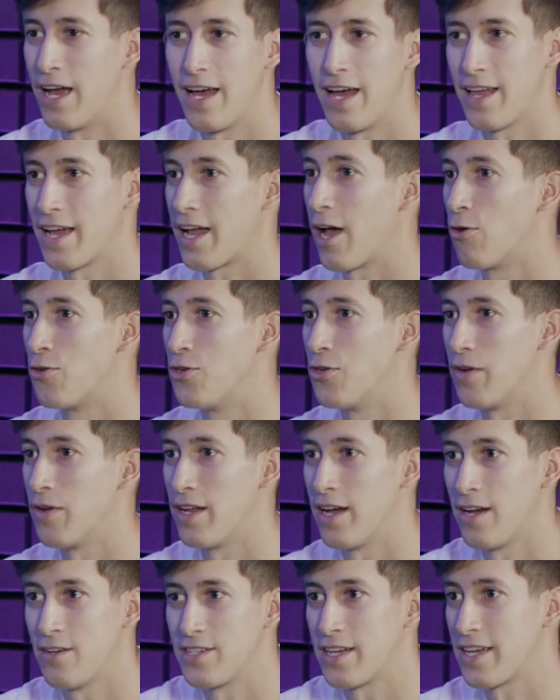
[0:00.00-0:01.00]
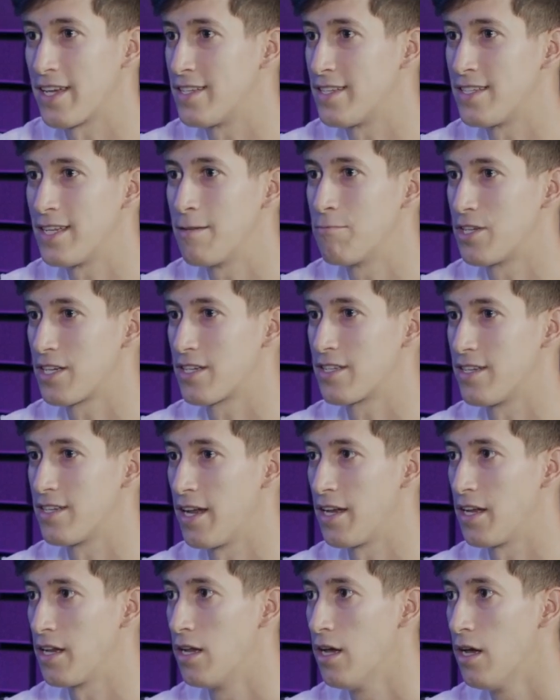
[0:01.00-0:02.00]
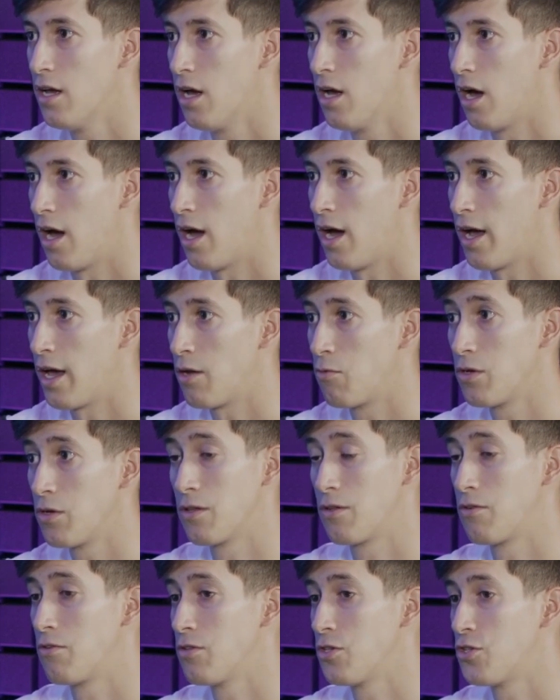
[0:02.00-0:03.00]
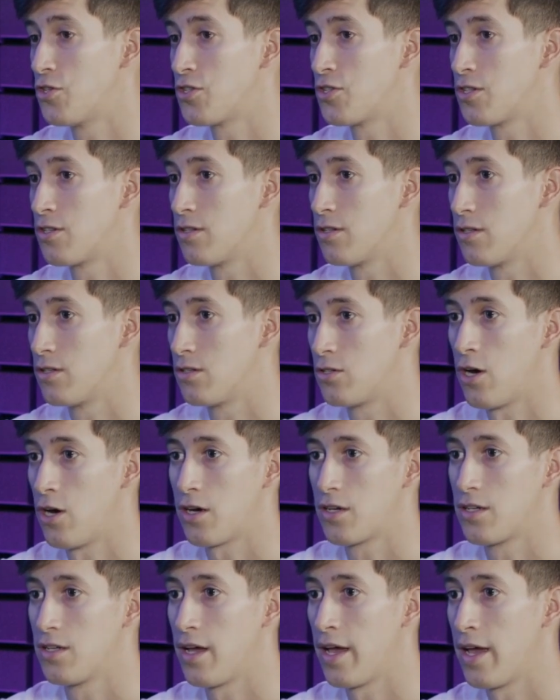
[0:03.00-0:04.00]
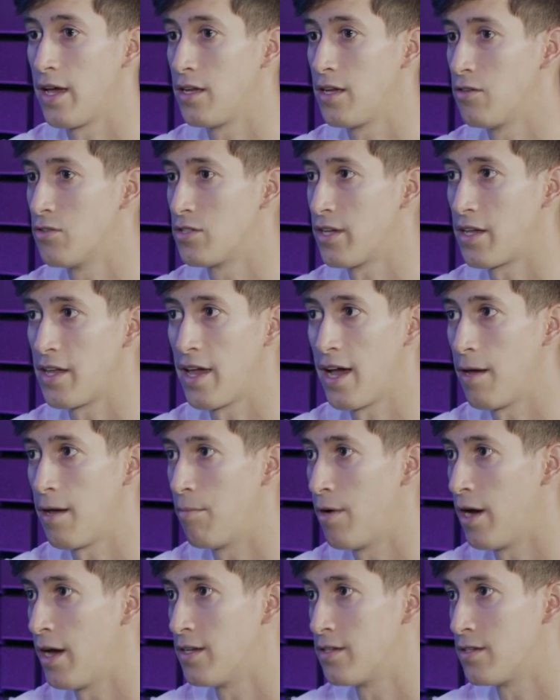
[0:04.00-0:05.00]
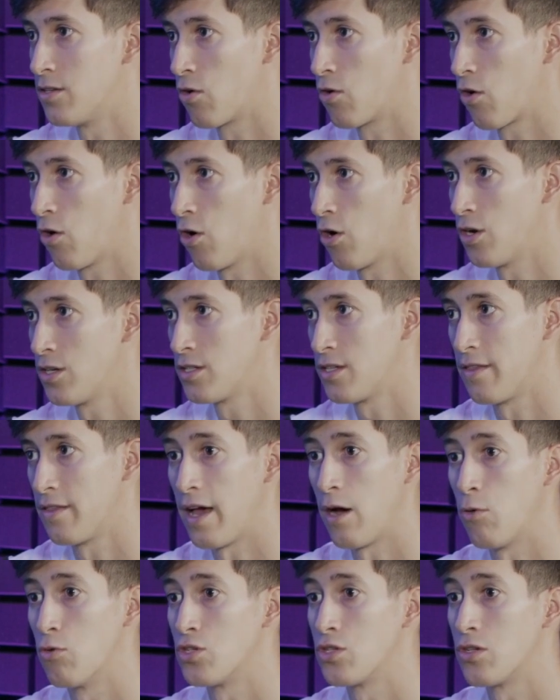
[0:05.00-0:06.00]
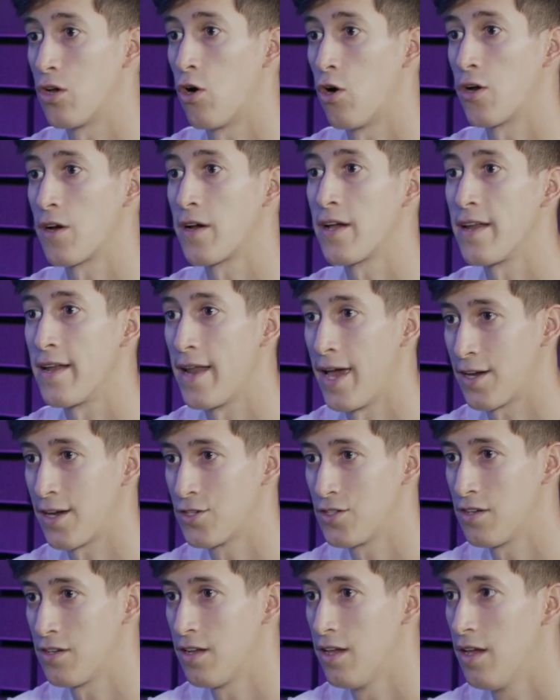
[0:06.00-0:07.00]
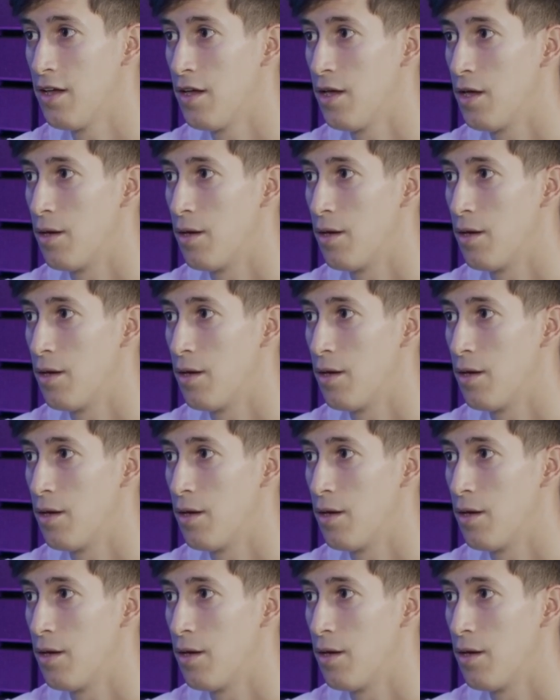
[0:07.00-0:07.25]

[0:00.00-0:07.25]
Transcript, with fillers: I, like, I'll do it." I was like, "It seems exciting," uh, and we literally just talked. And he was like, "Yeah, I buy and sell cars," and that was our connection.